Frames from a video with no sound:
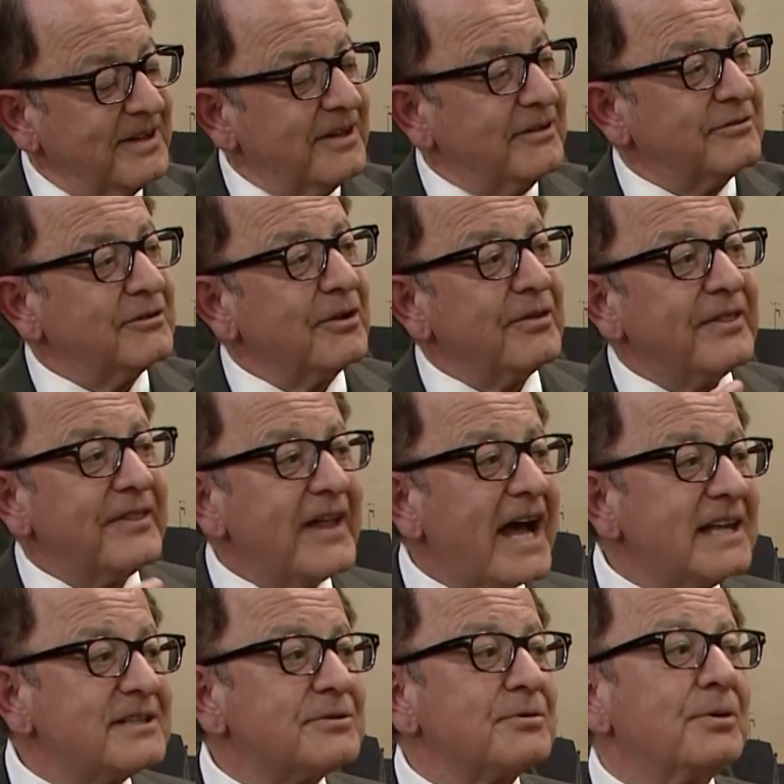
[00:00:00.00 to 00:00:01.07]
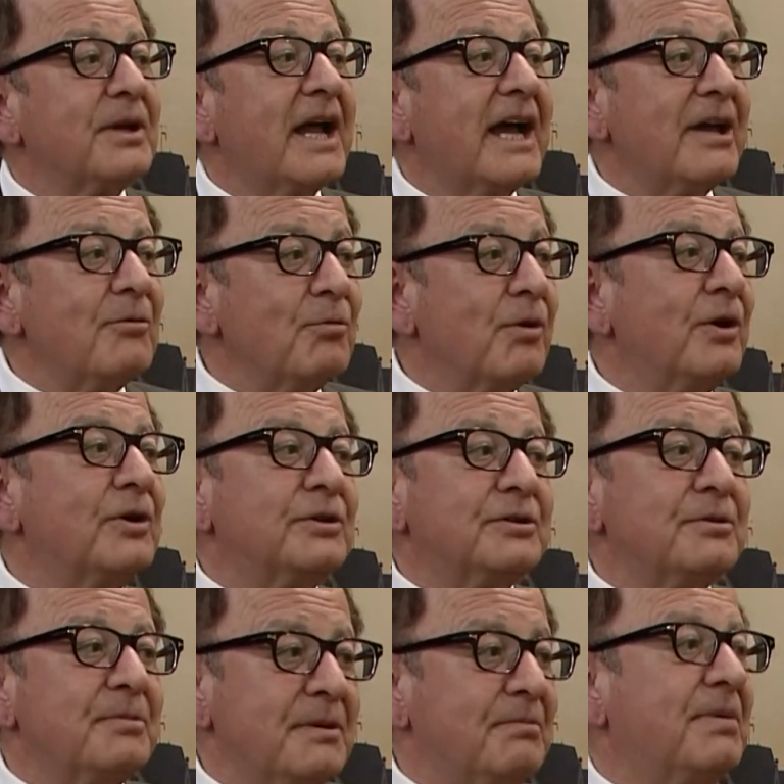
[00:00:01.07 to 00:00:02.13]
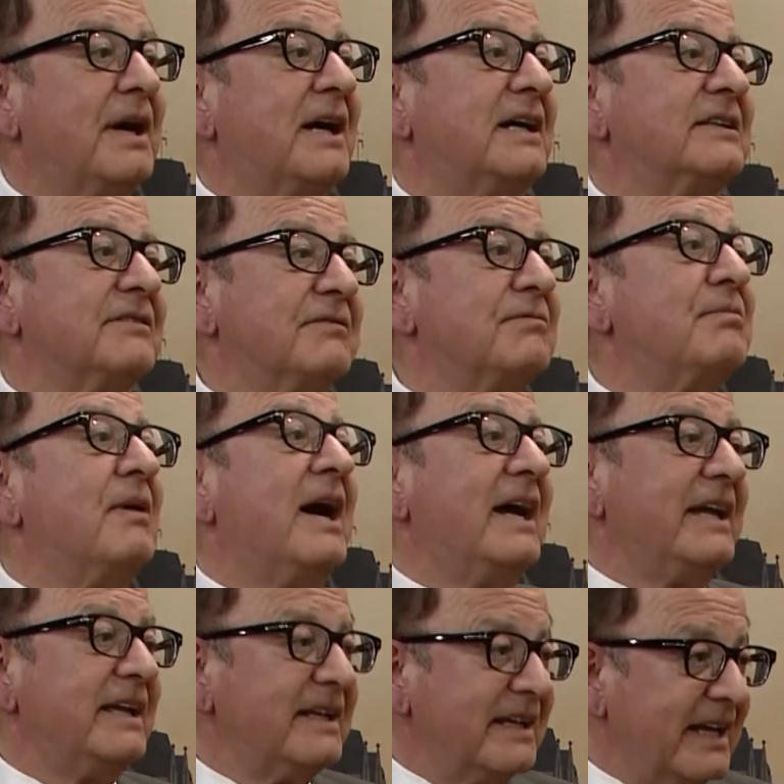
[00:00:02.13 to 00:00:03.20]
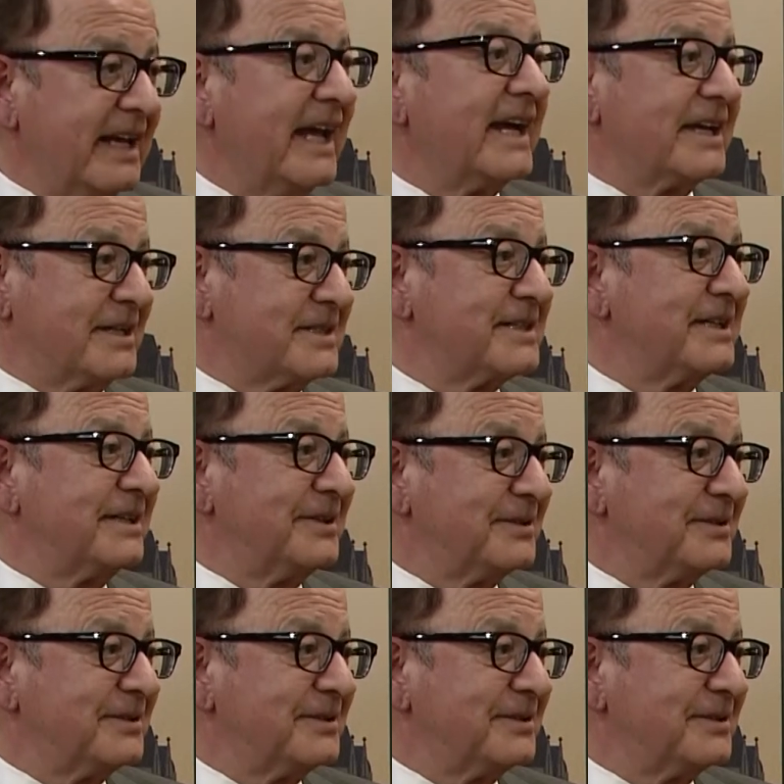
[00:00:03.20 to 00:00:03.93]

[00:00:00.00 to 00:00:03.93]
So that's what I want to be part of my legacy.